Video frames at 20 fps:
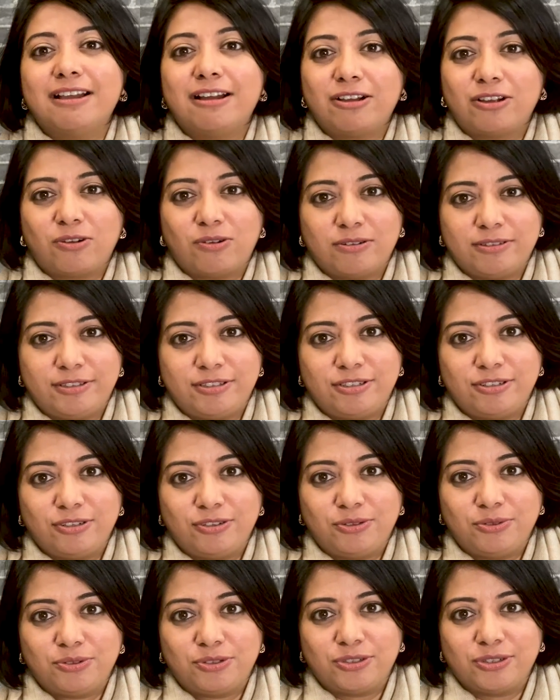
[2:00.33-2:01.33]
our
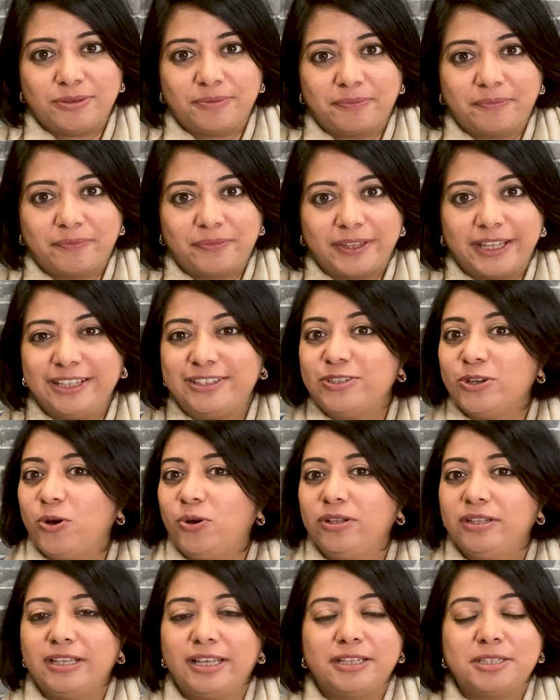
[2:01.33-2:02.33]
constitution. It's
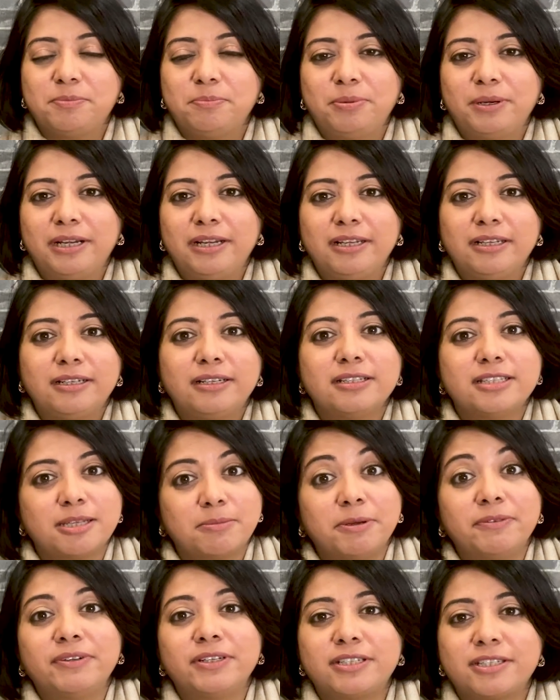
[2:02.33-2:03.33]
all there, it's brilliant, and
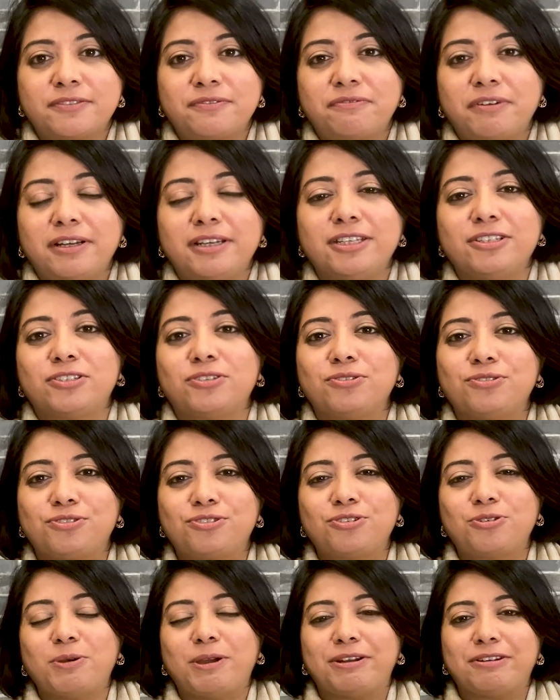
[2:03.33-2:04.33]
some of it is funny, so you
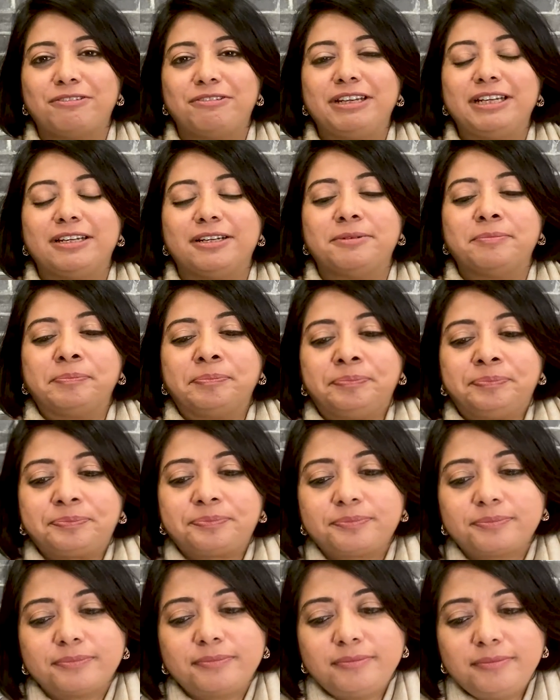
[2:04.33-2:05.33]
should go out and read it.
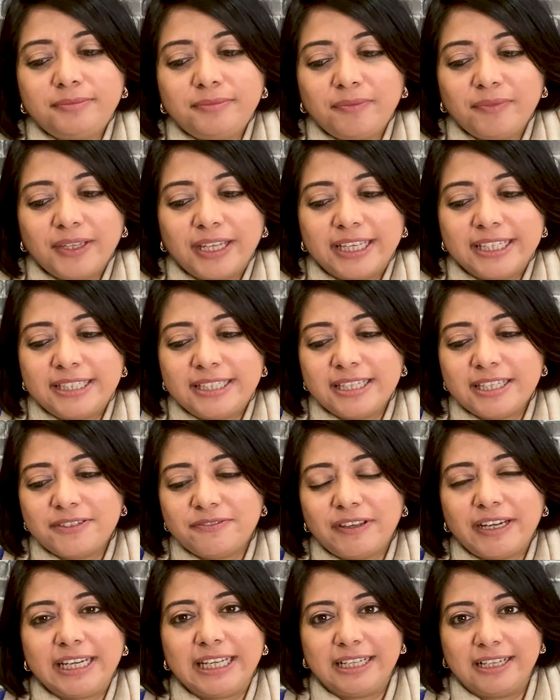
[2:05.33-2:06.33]
It says
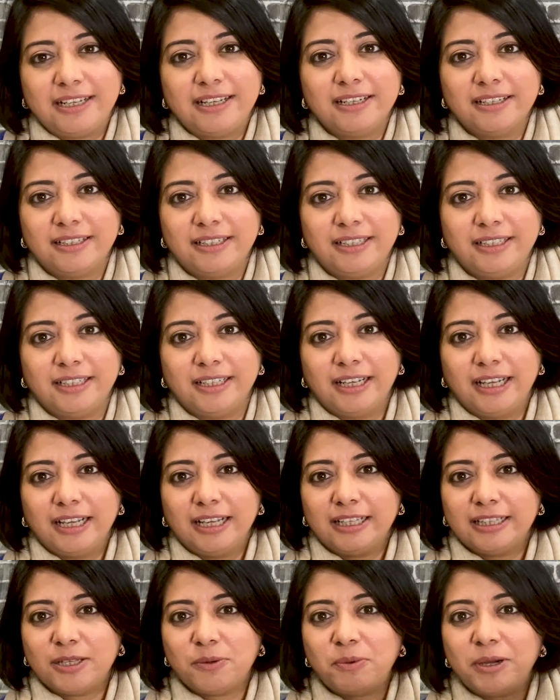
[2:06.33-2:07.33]
very clearly
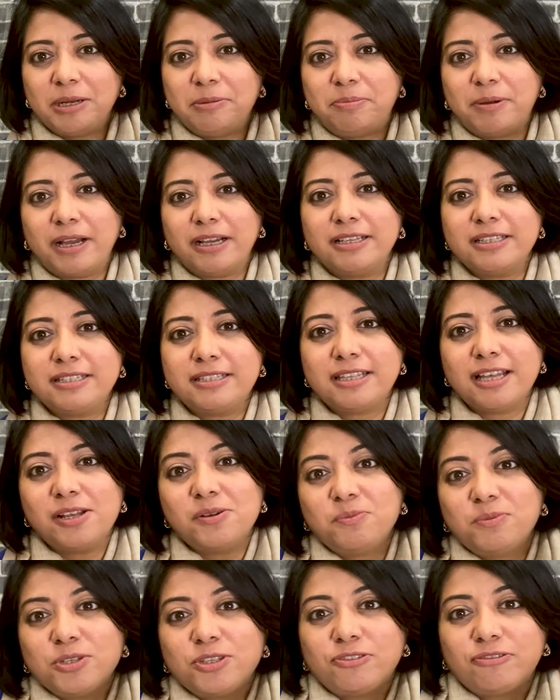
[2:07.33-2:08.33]
that while
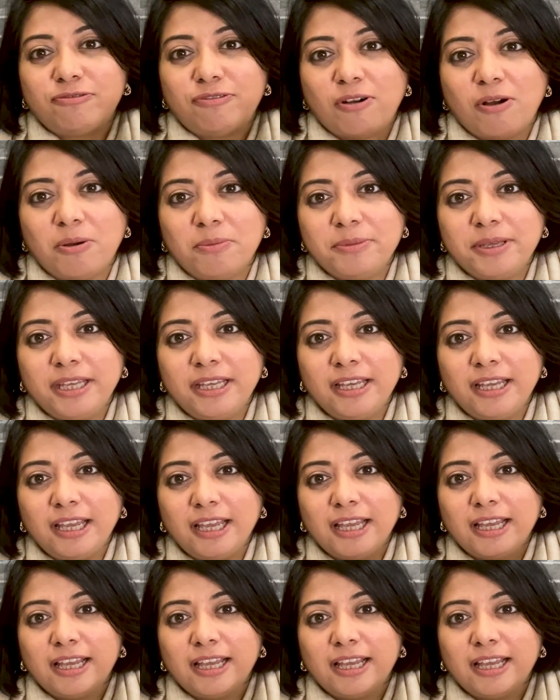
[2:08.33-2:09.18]
Pakistan was forming